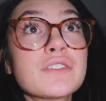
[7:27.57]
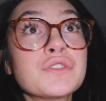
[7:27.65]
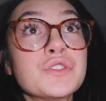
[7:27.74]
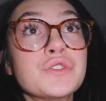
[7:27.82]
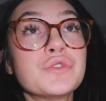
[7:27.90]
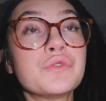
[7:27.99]

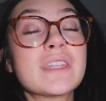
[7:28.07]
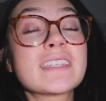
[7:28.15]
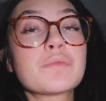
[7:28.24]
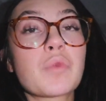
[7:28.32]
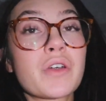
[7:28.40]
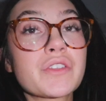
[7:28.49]
to the
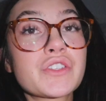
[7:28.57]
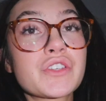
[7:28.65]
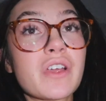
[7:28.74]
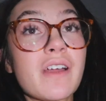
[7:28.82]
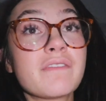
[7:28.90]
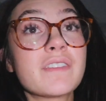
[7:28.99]

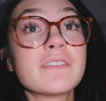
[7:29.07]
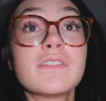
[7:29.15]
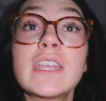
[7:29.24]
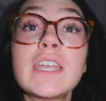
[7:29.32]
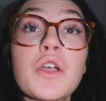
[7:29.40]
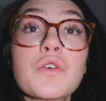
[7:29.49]
sponsor of the
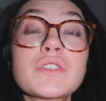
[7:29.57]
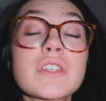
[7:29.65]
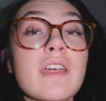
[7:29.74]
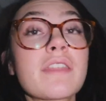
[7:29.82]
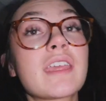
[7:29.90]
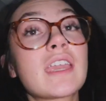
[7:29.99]
video so
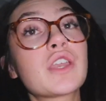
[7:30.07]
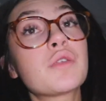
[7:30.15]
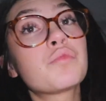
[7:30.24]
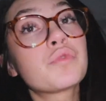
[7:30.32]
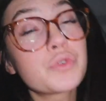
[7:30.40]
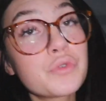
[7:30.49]
that they could
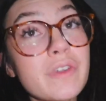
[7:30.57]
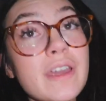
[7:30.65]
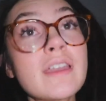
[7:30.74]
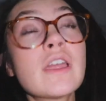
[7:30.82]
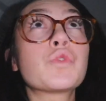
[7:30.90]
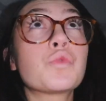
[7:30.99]
approve
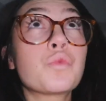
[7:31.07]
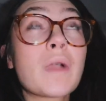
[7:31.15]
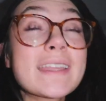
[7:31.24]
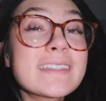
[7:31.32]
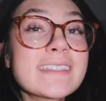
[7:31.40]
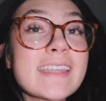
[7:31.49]
it for
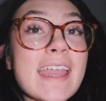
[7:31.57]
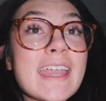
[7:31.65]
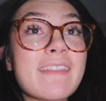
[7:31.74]
Wednesday.